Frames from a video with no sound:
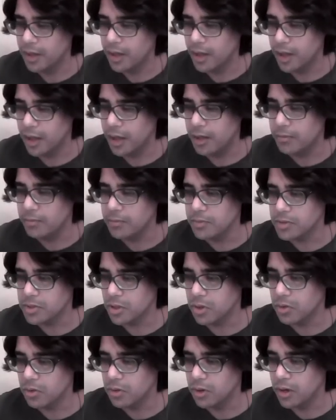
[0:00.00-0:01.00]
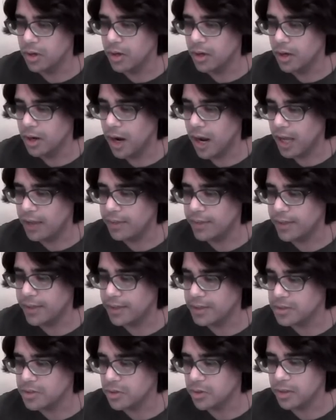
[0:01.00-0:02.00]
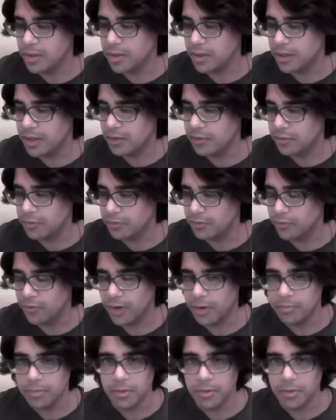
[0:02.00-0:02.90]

Uh, so I think it's good if uh,